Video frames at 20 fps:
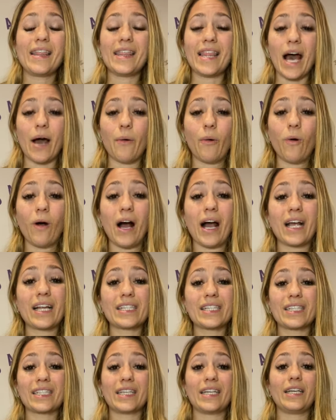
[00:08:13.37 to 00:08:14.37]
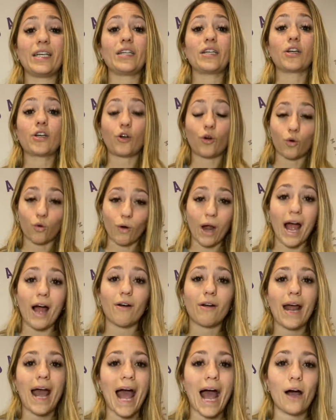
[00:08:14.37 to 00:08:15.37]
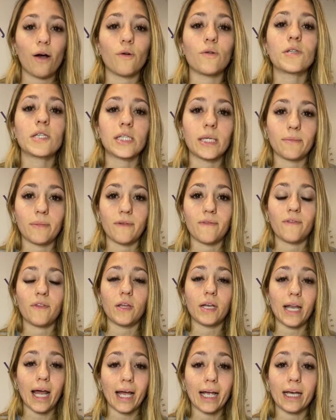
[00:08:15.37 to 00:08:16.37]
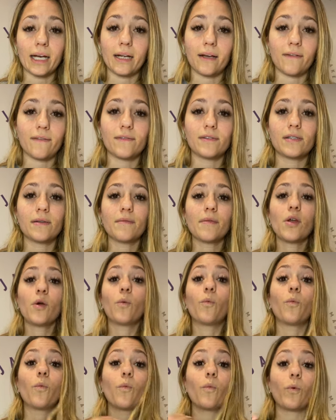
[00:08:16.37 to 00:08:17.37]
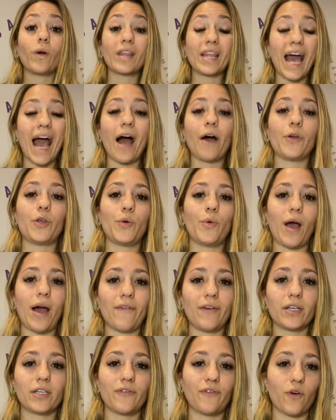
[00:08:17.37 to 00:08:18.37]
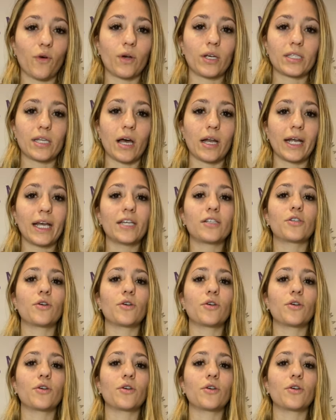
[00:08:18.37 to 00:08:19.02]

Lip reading: that will actually crowd out some of the negatives without you having to focus on it.